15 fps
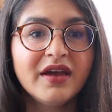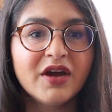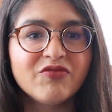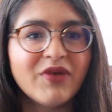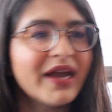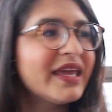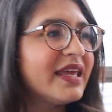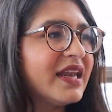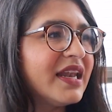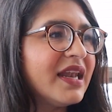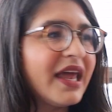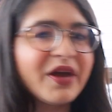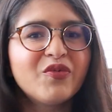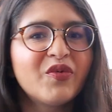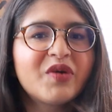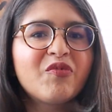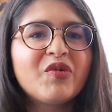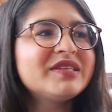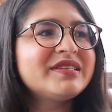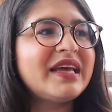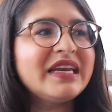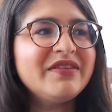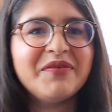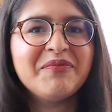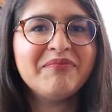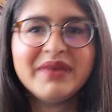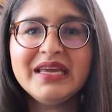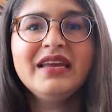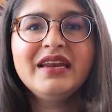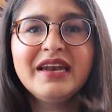Regular, like what does that even
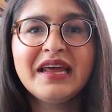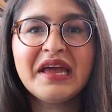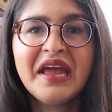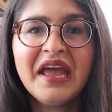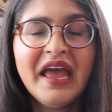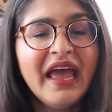mean?